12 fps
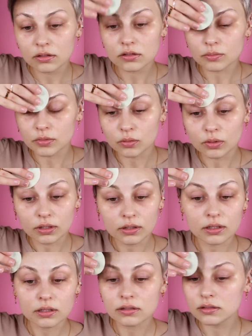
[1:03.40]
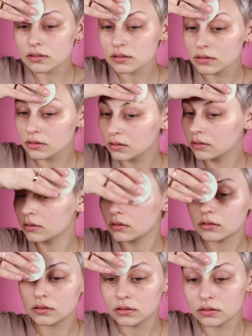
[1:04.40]
So I'm gonna work these.
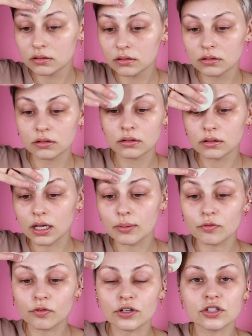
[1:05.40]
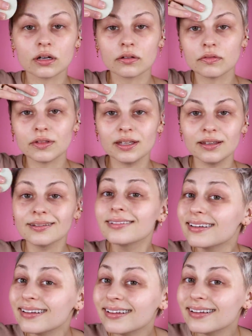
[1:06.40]
I'm fresh out of the
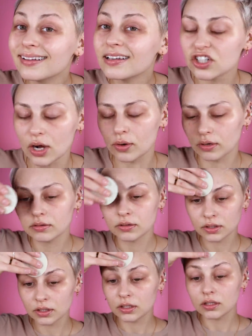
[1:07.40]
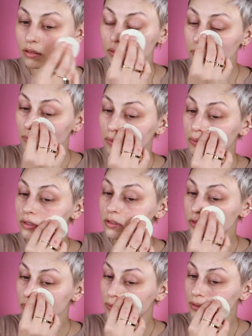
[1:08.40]
shower, so I always
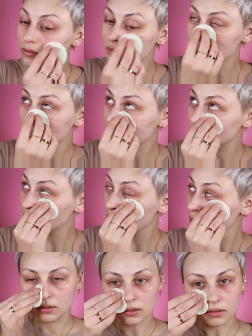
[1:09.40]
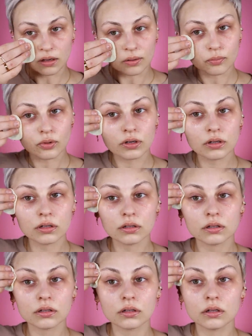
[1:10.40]
do this stuff in upward
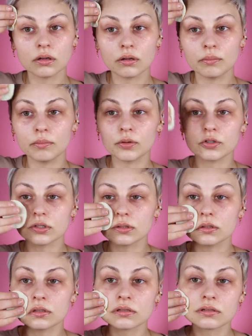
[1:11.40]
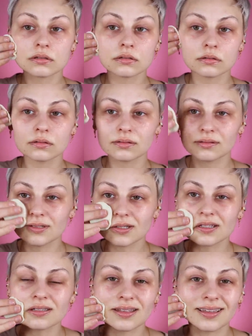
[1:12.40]
motions
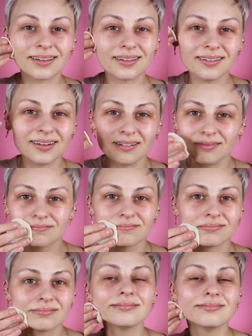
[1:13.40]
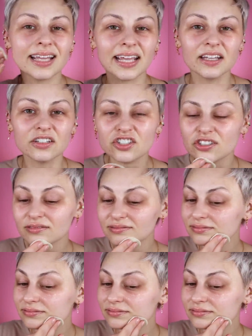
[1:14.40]
just cause like, you know, age.